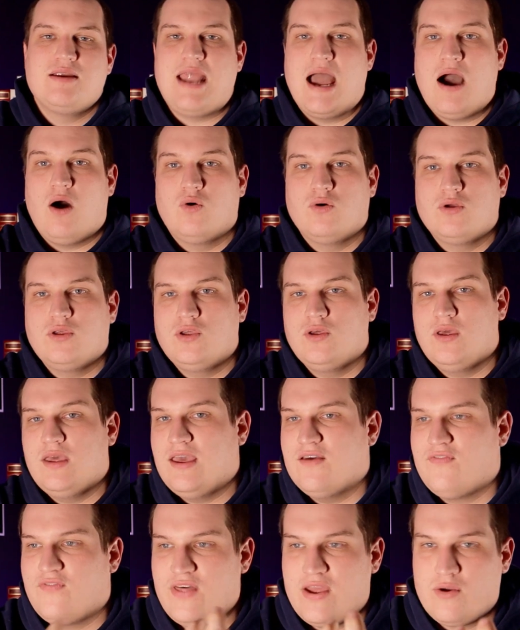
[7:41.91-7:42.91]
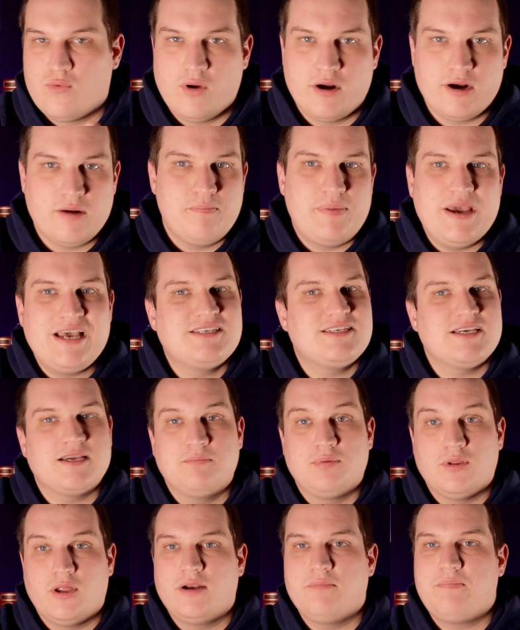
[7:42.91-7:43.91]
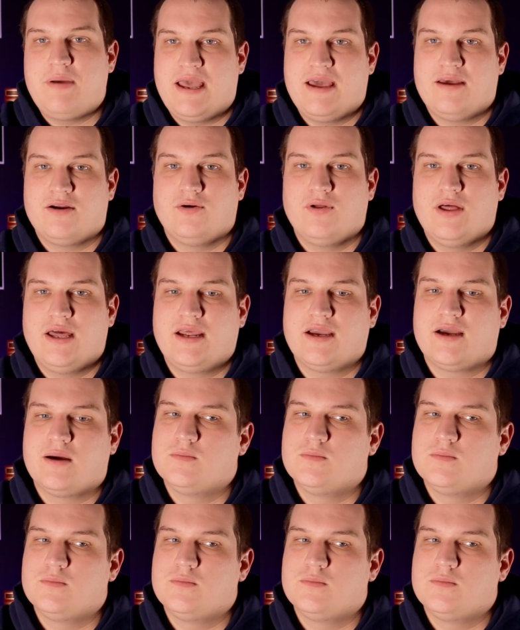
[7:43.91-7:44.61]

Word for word: Now, if they run a basic blood panel and